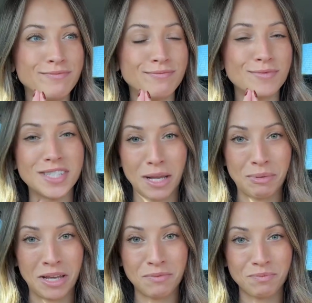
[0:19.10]
St.
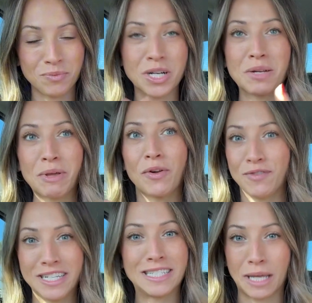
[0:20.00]
Pete. We're going to be
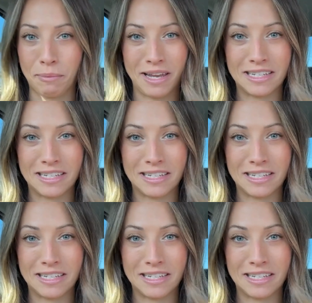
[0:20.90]
thrifting in St. Pete